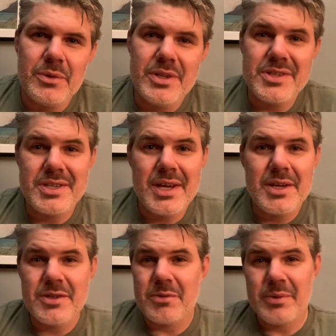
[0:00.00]
The
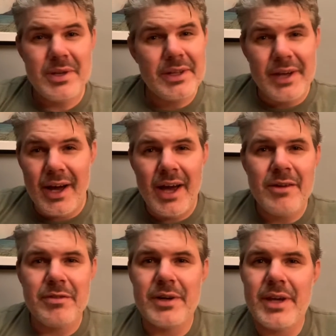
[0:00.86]
stakes are really high
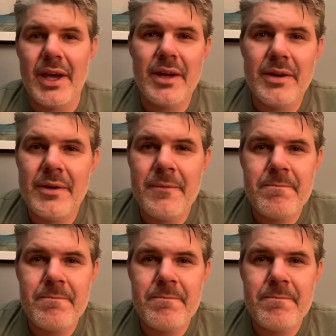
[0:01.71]
for Cain